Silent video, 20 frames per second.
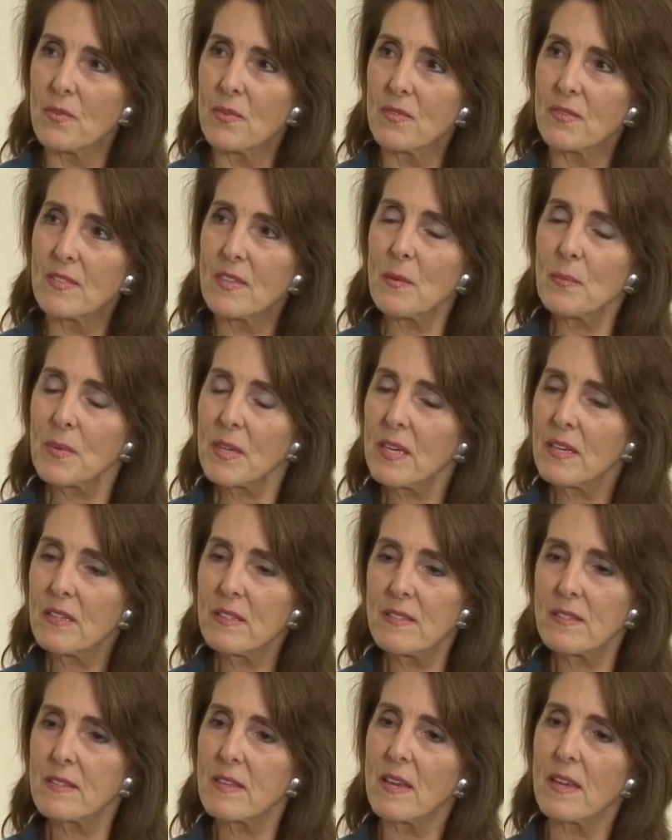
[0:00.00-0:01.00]
some
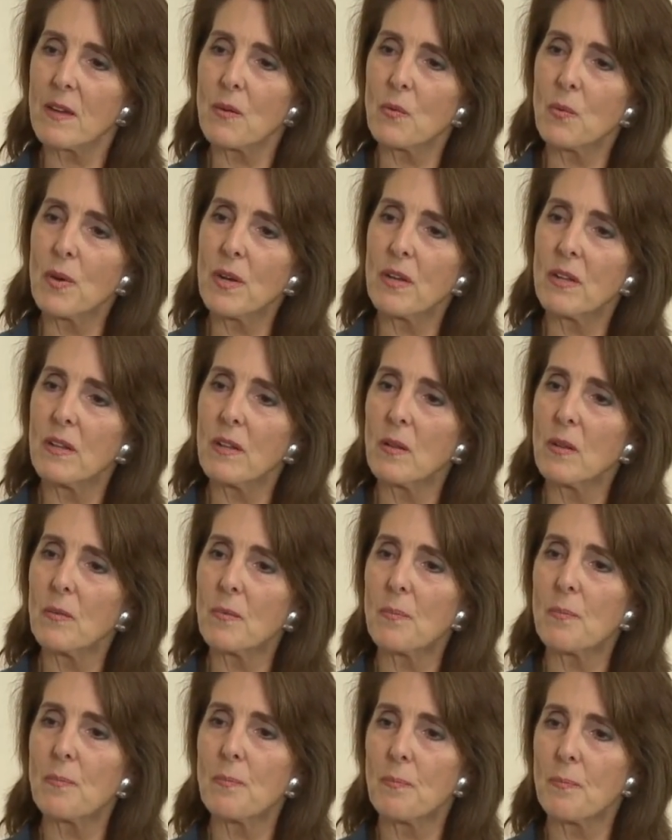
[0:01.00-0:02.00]
kids will
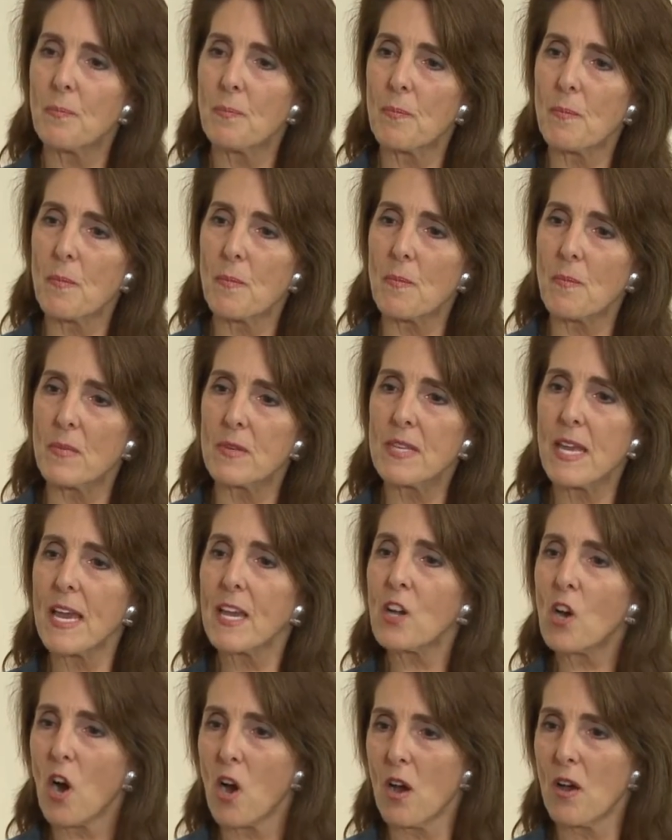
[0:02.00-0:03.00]

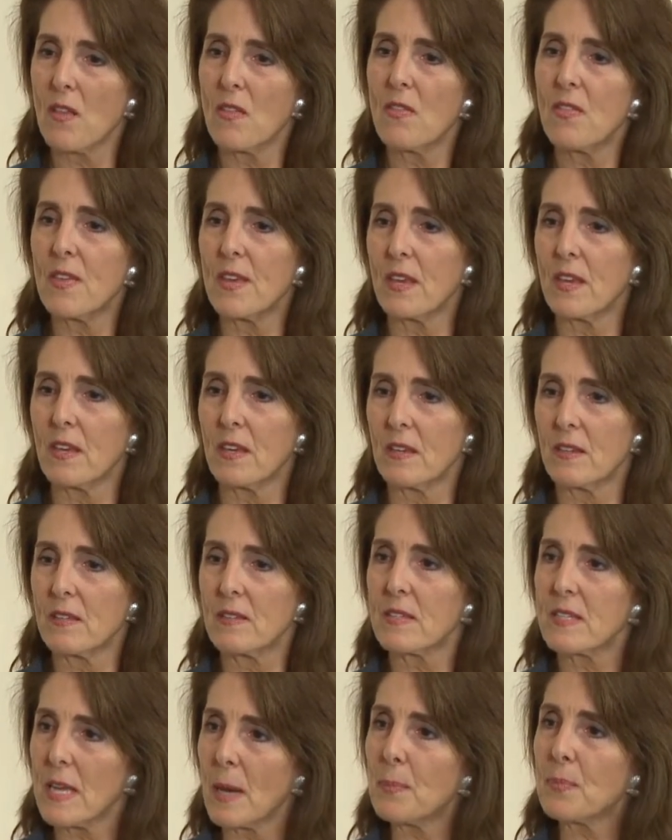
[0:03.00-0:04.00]
take on the
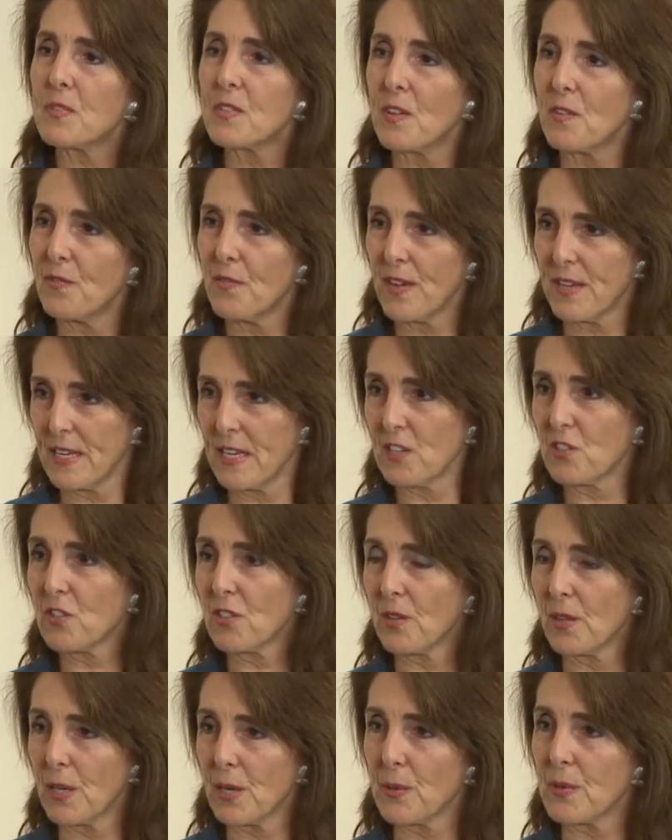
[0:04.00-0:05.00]
steps of
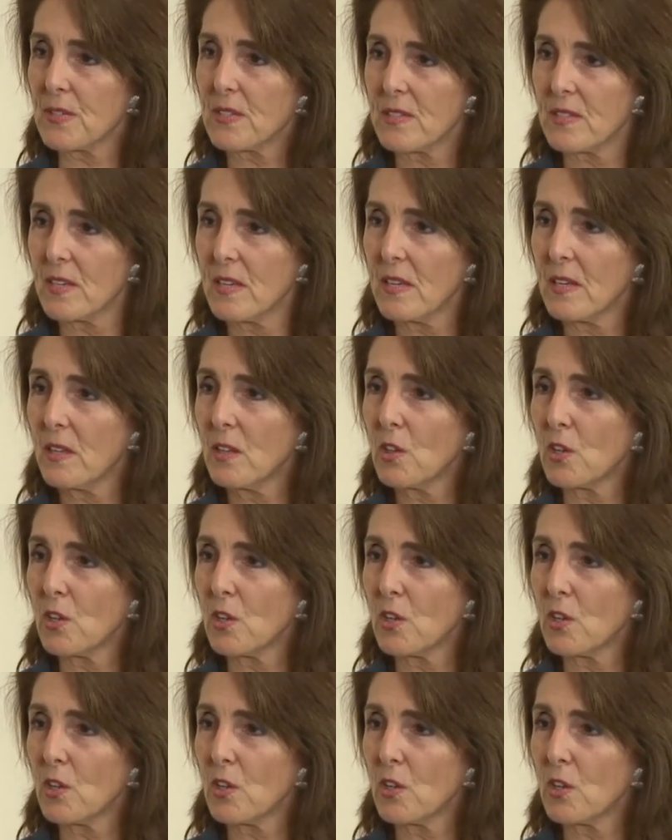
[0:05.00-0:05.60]
financial literacy,